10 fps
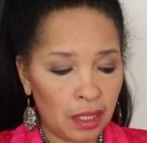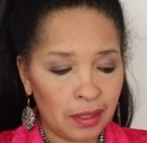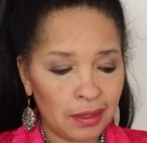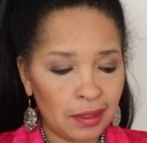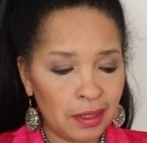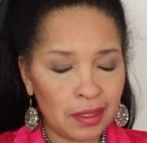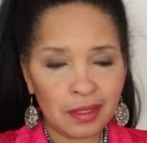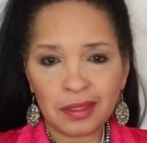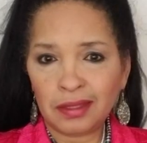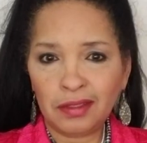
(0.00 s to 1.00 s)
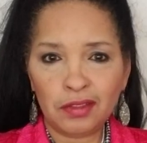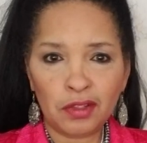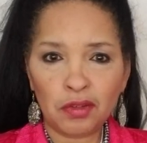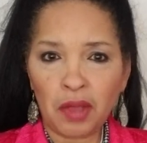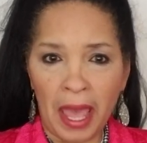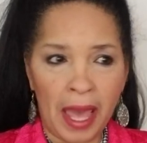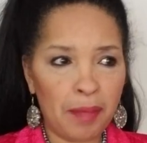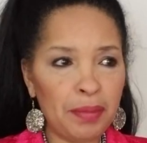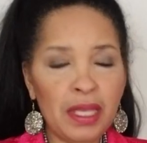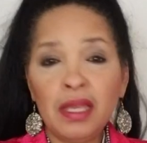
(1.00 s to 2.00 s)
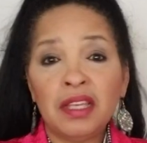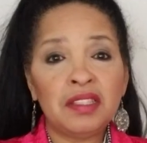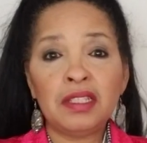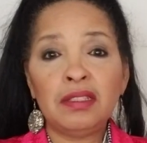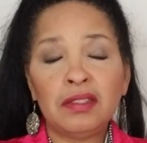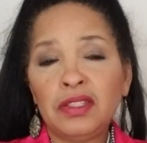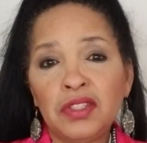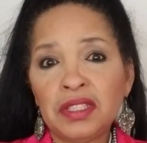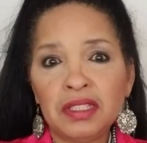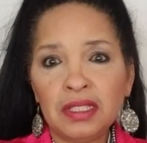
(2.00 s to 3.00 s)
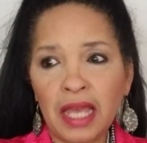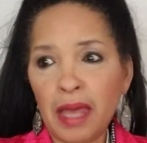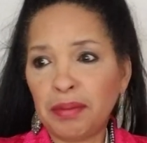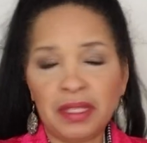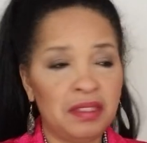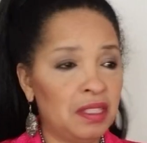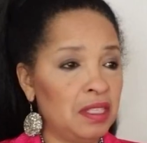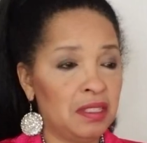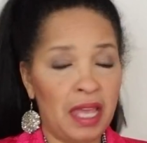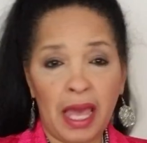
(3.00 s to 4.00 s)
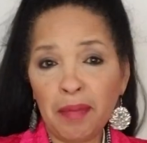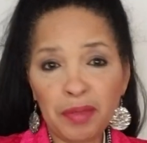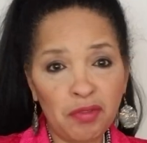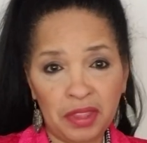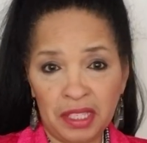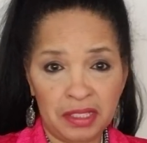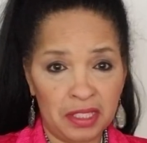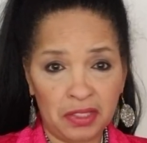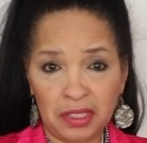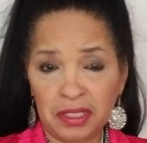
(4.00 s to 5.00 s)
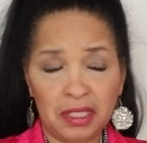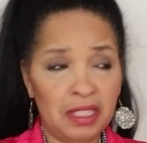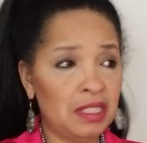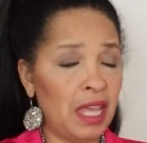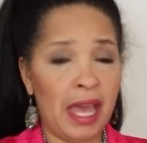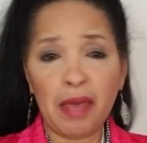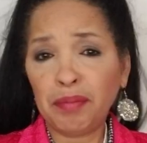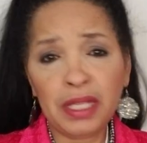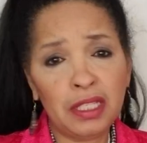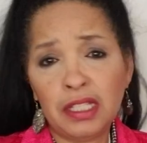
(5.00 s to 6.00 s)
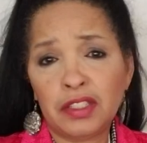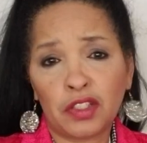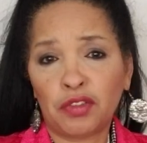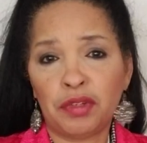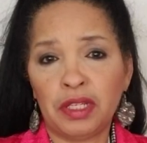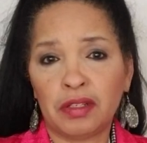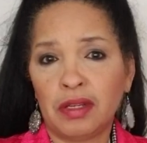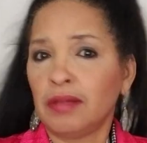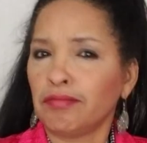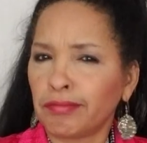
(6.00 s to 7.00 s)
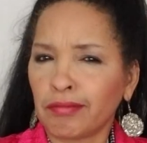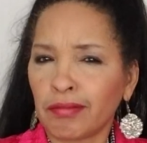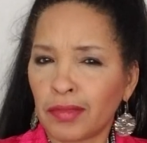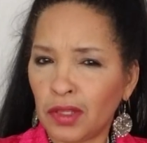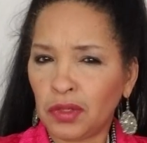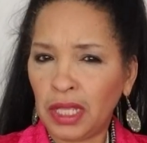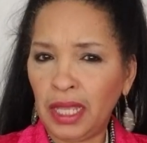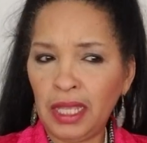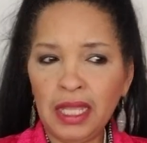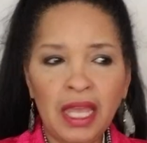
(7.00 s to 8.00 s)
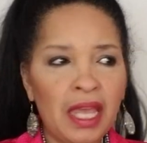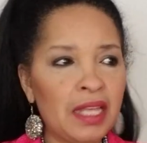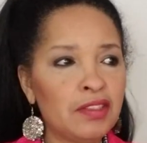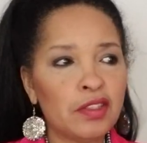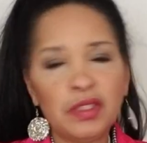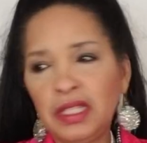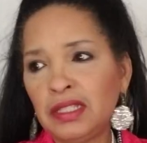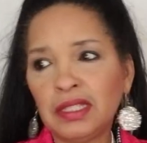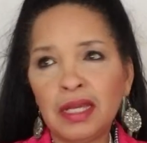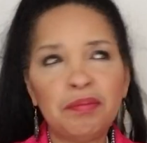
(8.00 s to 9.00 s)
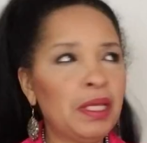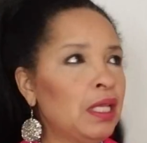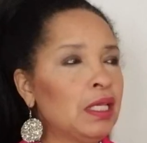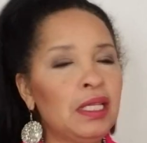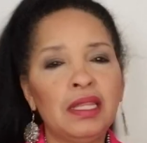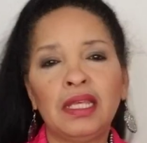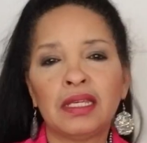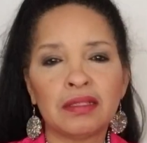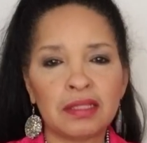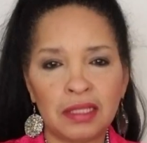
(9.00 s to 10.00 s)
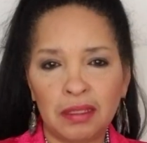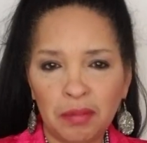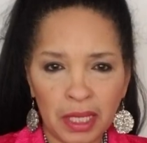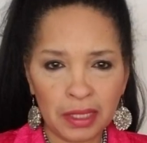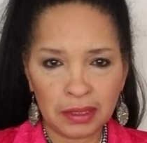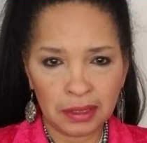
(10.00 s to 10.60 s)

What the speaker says: He's happy. See, Jussie's happy. He's happy with the attention. He's happy in his career. Okay, and so he's not paying anything else any mind.